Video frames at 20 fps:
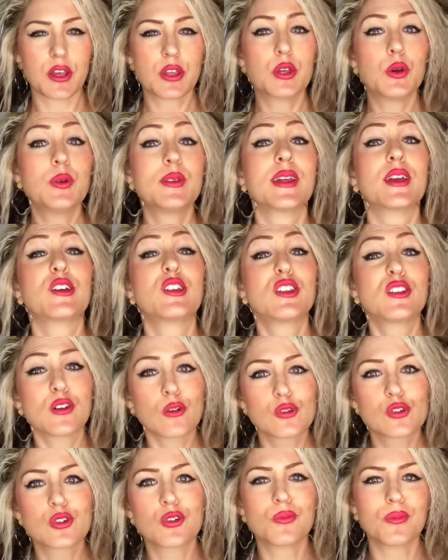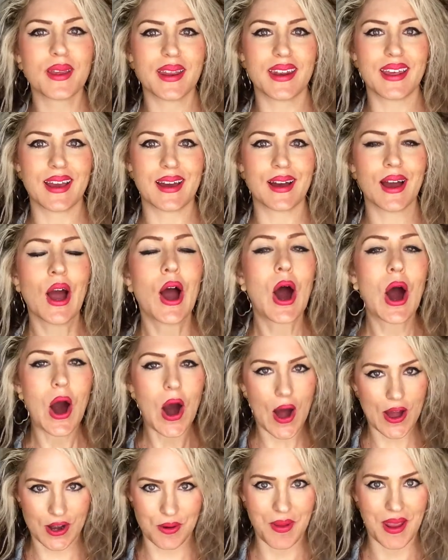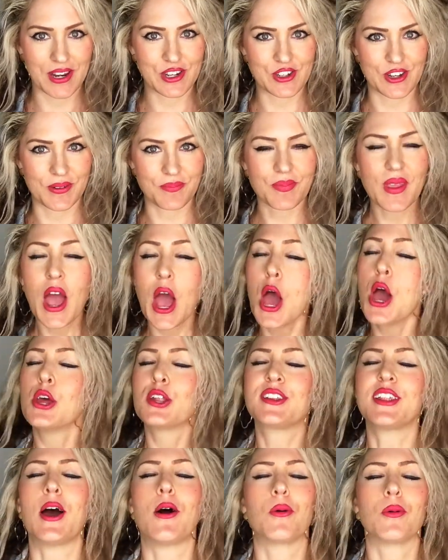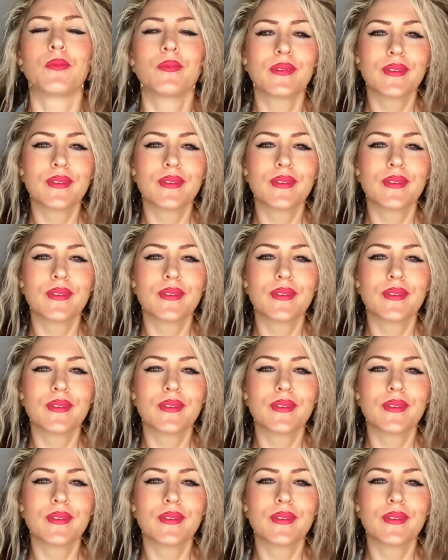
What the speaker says: using social media automation. So,